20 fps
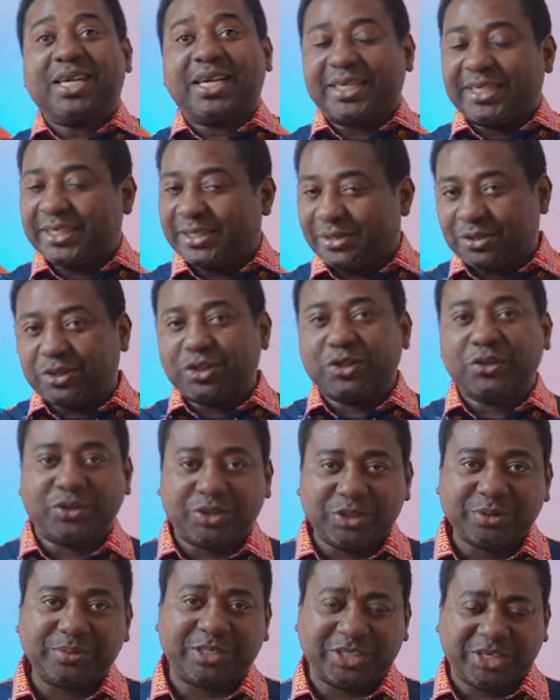you know,
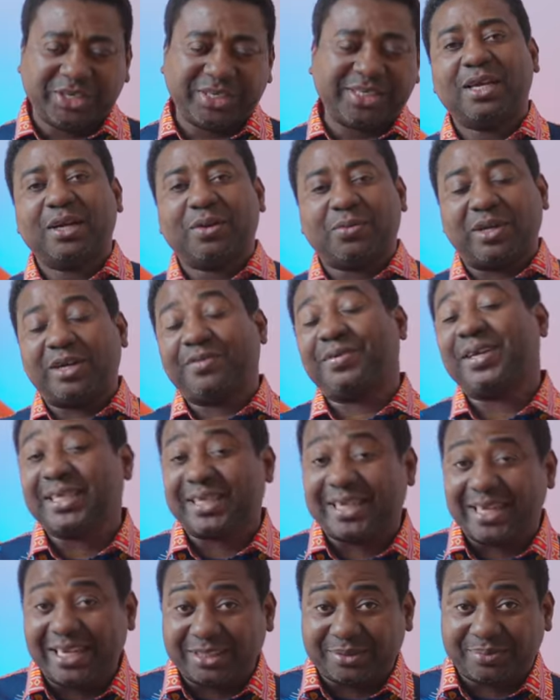YouTube journey. Whatever the
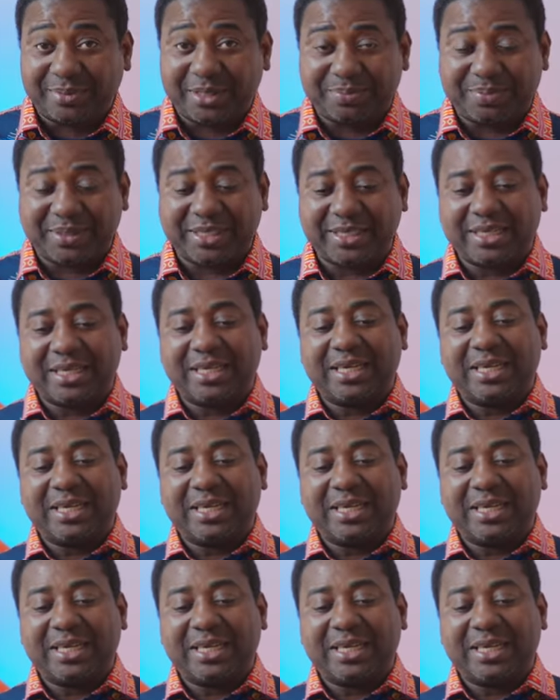case may be,